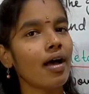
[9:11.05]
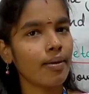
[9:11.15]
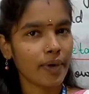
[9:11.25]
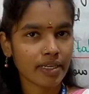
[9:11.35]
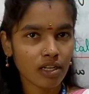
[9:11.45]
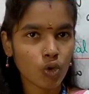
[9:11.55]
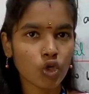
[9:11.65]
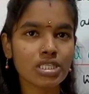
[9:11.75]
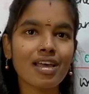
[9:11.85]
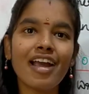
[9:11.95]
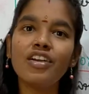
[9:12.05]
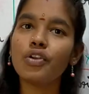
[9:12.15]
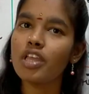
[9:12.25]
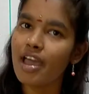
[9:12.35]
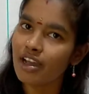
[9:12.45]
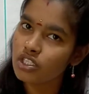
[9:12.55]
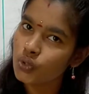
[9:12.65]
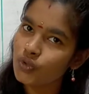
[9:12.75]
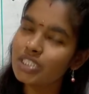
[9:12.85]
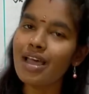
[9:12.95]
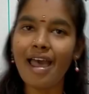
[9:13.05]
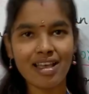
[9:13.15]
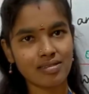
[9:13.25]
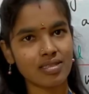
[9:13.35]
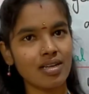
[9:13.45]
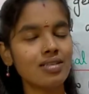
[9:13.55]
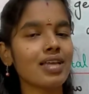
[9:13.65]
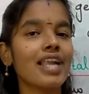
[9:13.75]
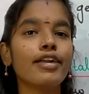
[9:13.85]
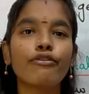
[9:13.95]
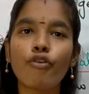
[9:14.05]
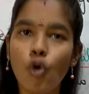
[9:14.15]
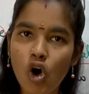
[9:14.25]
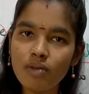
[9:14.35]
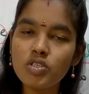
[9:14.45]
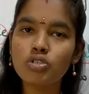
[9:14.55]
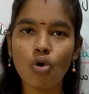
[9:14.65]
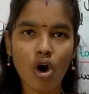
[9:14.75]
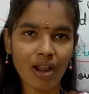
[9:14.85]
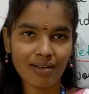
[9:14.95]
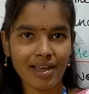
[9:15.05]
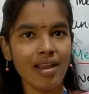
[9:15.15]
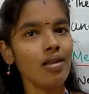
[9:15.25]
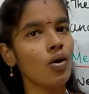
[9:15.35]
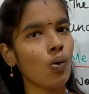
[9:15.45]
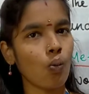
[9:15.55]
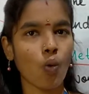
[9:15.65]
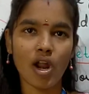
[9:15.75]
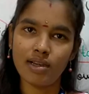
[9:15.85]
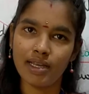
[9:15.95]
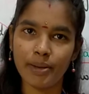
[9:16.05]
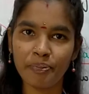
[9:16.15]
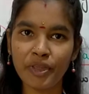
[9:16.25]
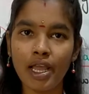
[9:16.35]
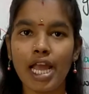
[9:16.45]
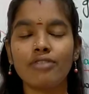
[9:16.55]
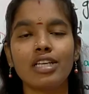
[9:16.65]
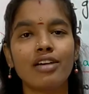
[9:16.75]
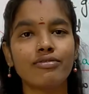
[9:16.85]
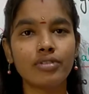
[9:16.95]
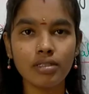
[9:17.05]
Metallic oxide reacts with acids and it forms salt and water. And we have